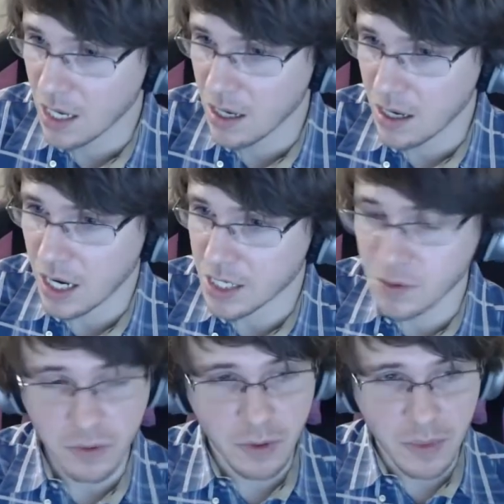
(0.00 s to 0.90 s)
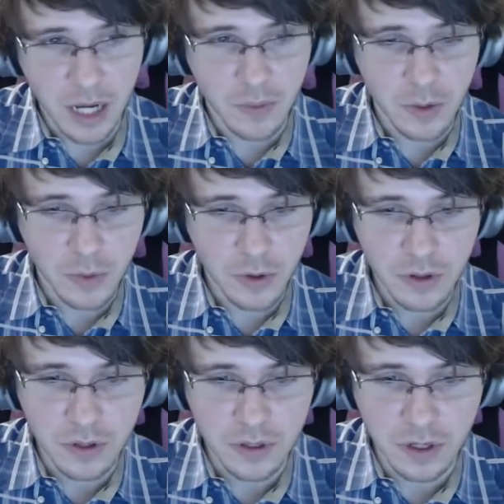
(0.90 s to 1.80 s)
I just want to remind people,
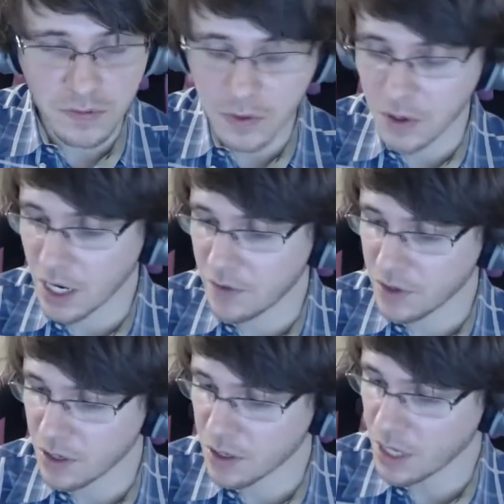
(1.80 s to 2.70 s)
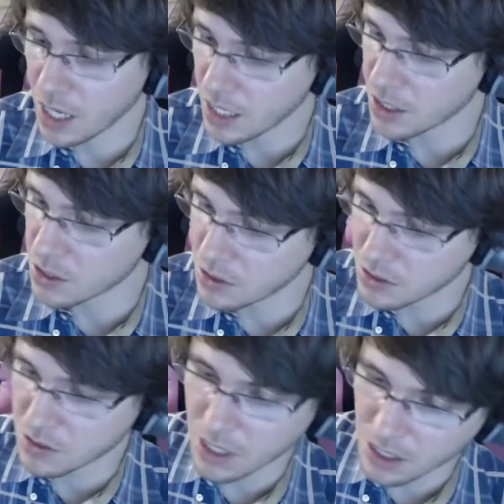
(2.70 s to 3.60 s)
if you are having any issues with
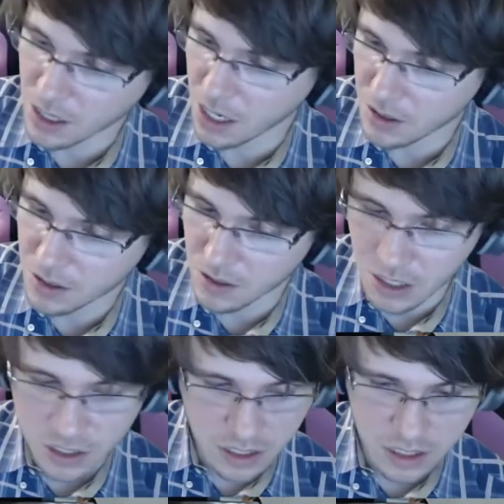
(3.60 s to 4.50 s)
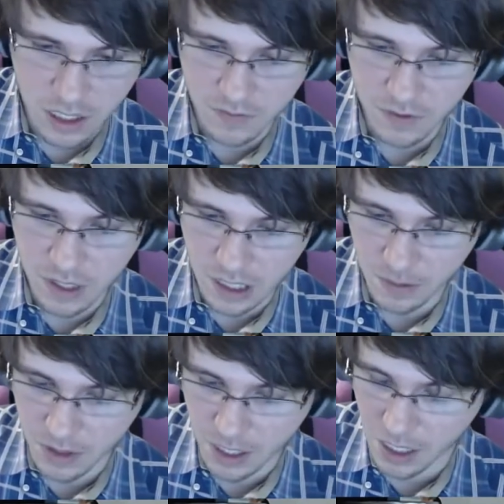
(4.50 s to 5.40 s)
any of the calculation stuff, you need help with
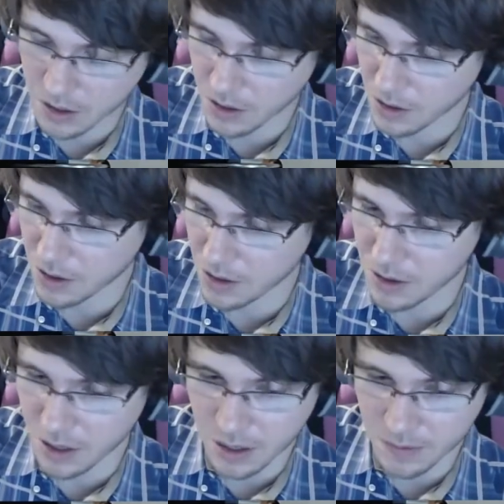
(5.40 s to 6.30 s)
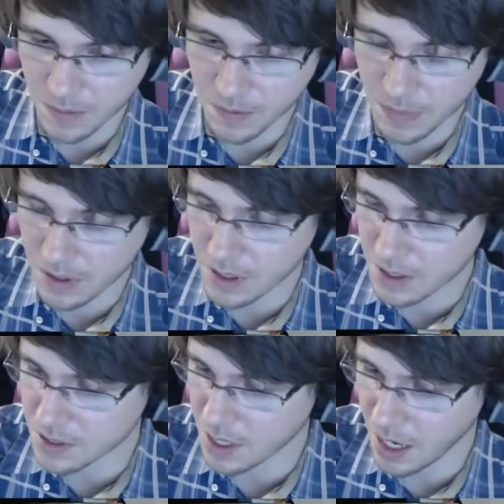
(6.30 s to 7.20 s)
the calculator, um,
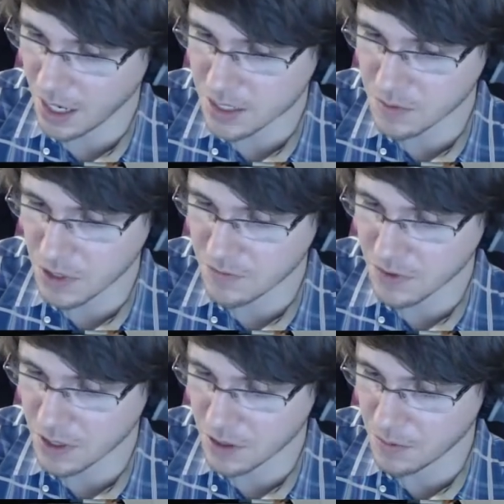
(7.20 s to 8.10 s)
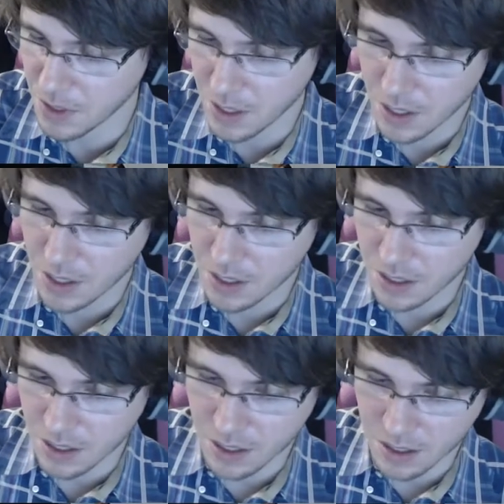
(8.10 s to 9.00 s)
please ask me for help.
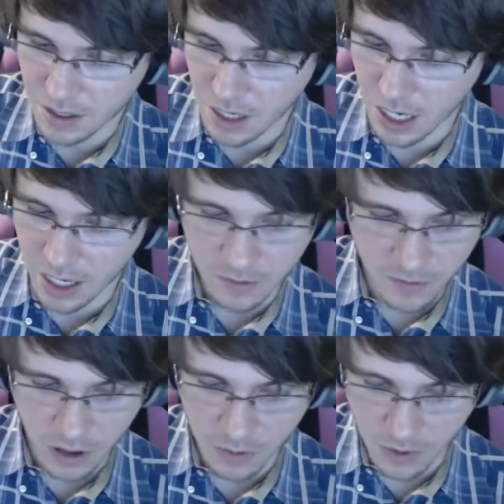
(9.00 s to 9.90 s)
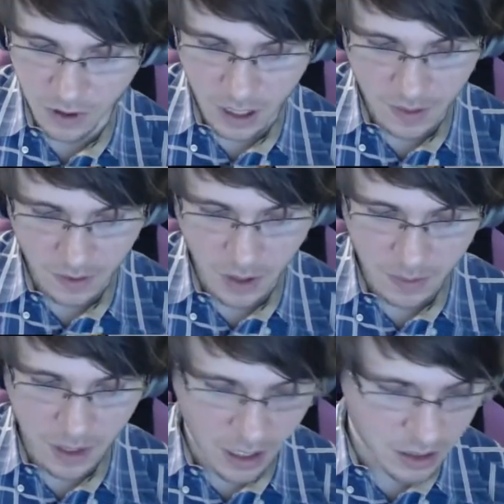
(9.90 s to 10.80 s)
Uh, I am available on the
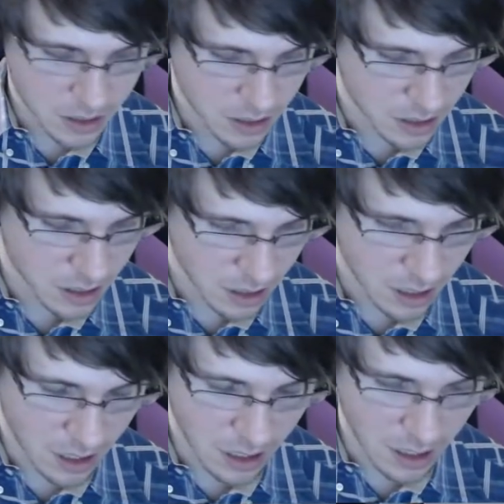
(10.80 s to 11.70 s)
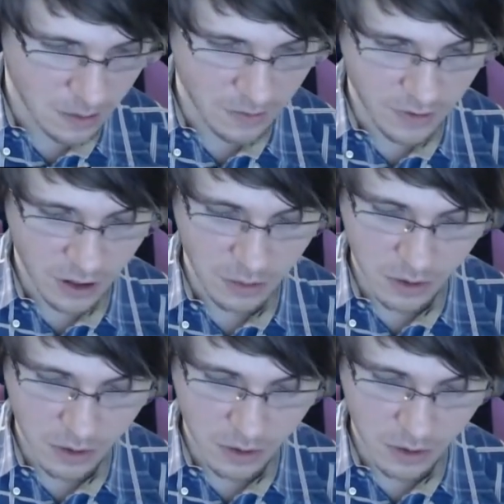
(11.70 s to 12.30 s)
WebEx. Uh, I'm available